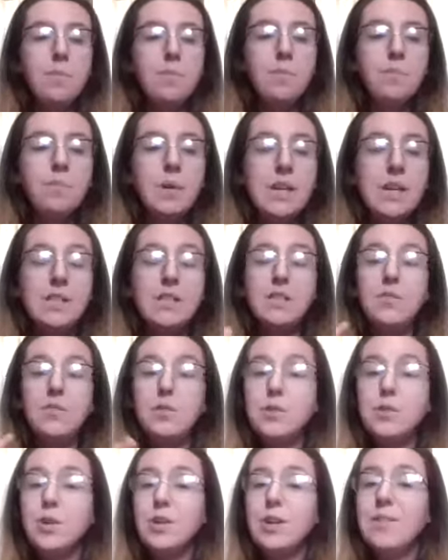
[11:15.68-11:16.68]
Because if you
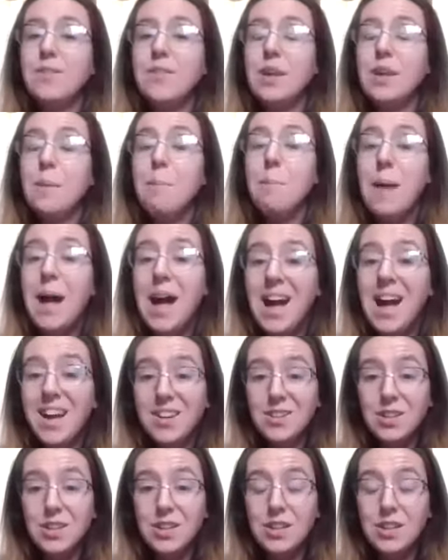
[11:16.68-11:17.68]
start giving a
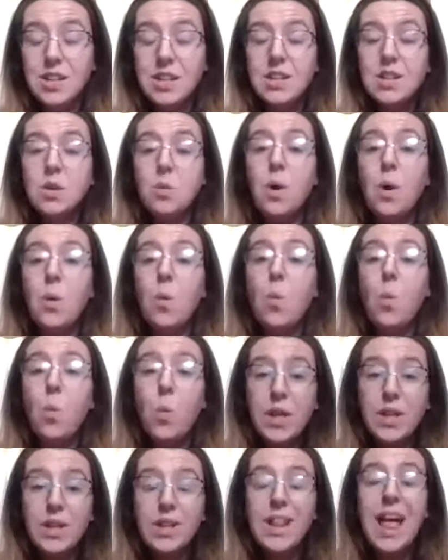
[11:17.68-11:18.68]
bottle, what
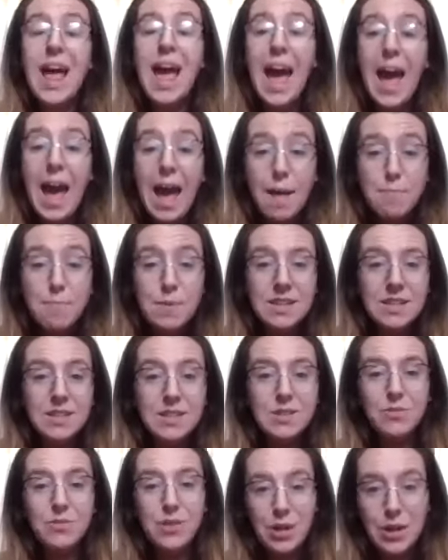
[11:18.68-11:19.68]
will happen
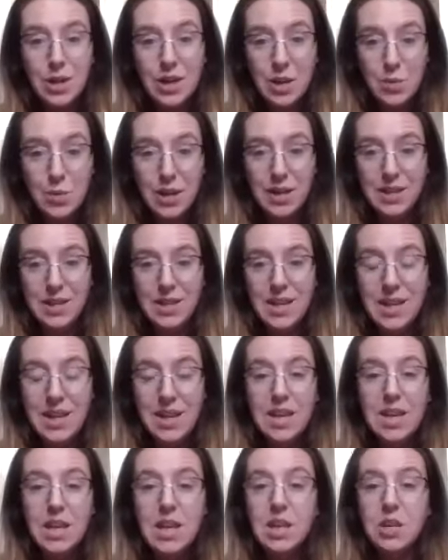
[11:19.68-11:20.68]
is very quickly
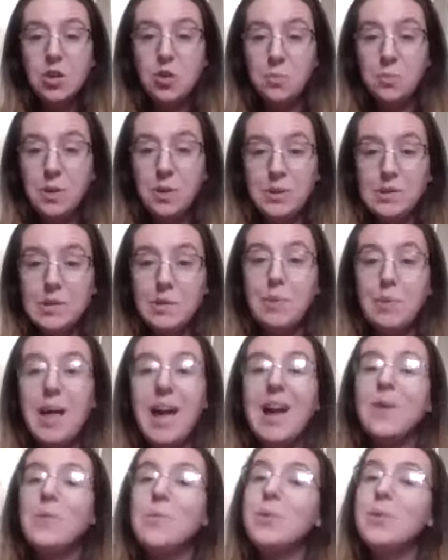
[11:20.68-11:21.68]
your milk
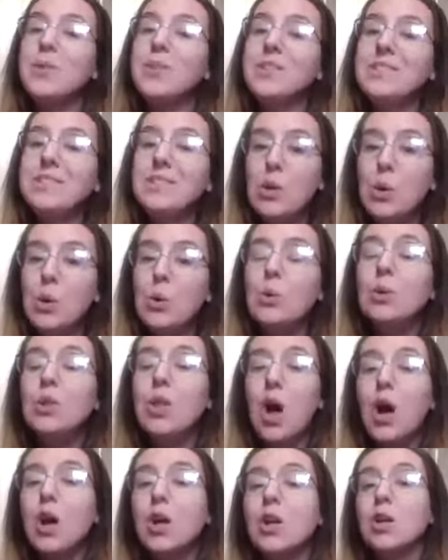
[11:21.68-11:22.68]
supply will no
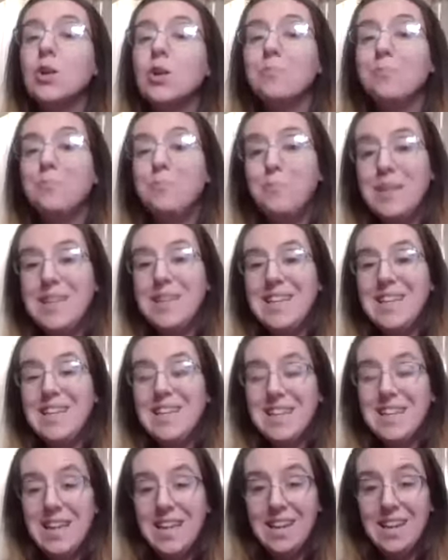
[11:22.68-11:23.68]
longer be
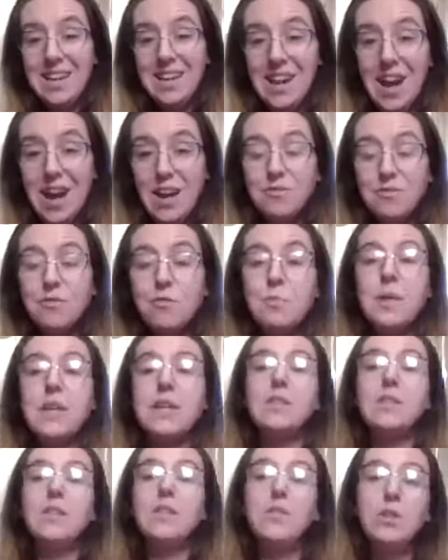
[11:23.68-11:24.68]
enough.
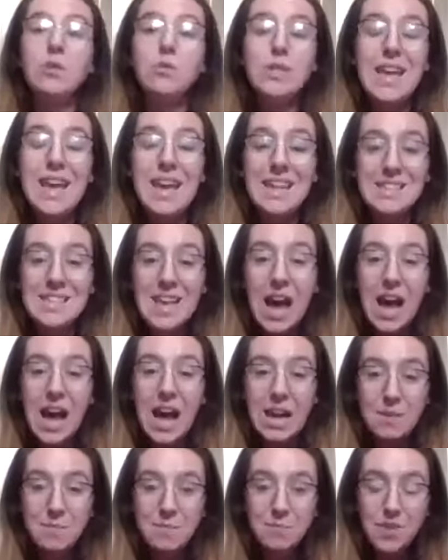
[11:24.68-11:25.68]
Because if you take
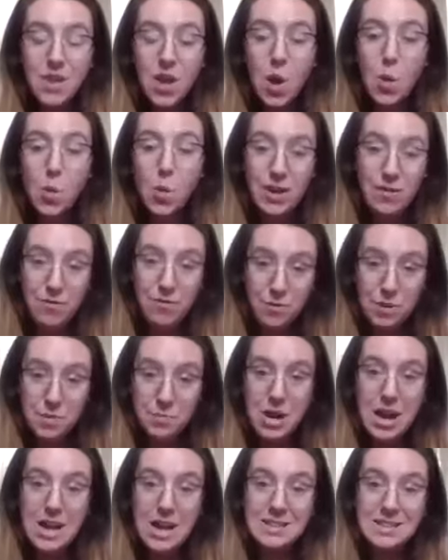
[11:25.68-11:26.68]
time away from the
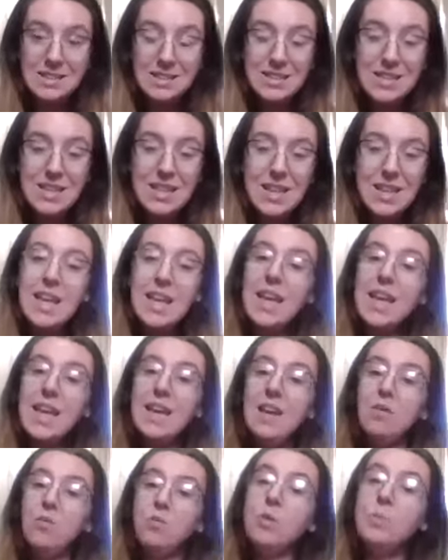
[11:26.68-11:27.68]
breast
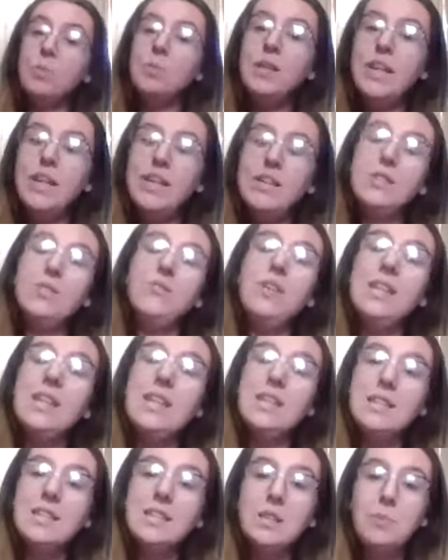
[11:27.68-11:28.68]
and replace
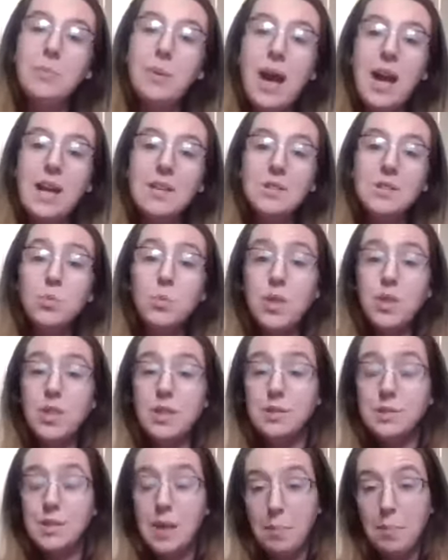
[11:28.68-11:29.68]
feedings at the breast with a
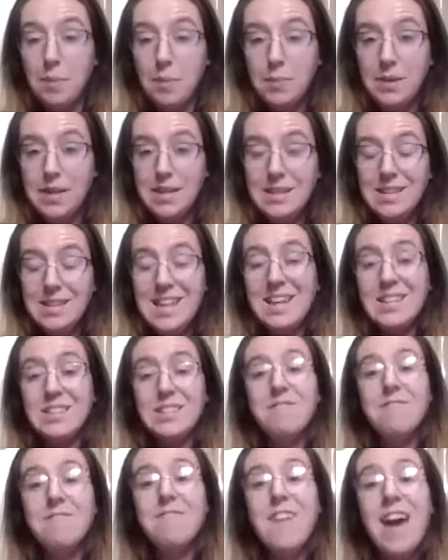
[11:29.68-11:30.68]
supplement, that is a
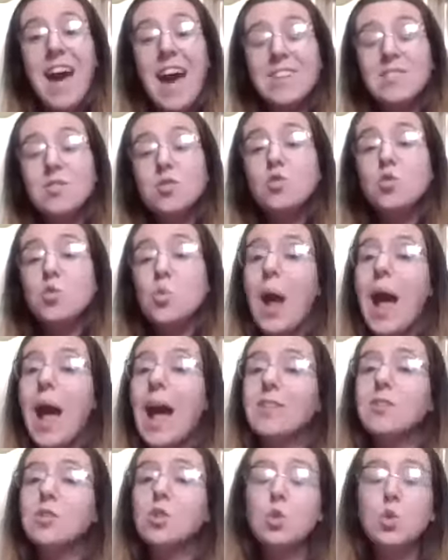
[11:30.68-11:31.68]
fast track
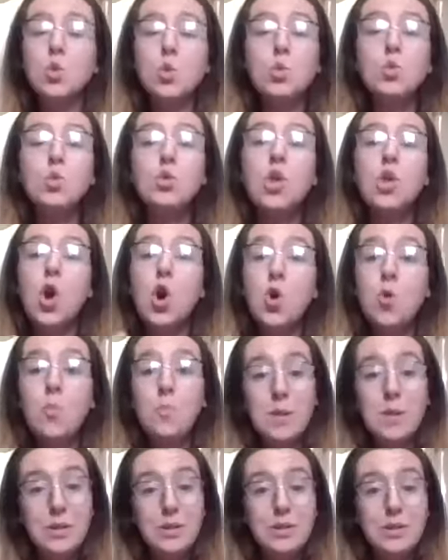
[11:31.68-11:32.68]
to low
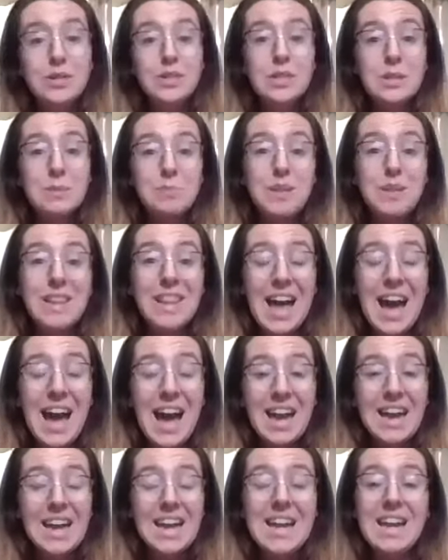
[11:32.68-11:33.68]
milk
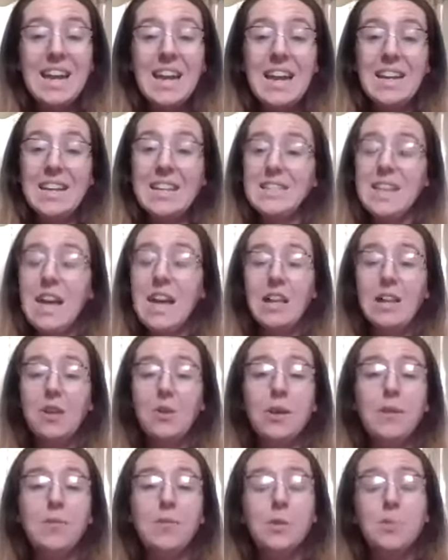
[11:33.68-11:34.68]
supply. And I can tell you,
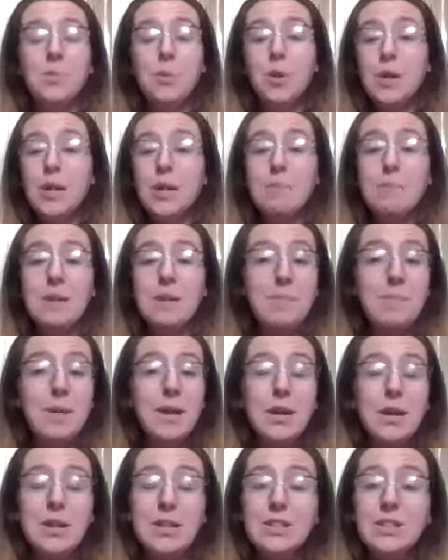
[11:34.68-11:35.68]
I have supported many
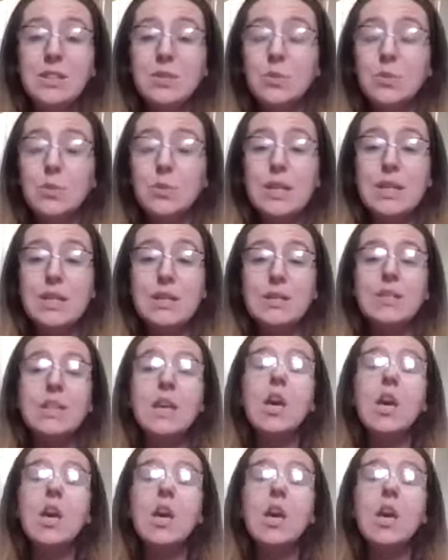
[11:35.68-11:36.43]
parents through this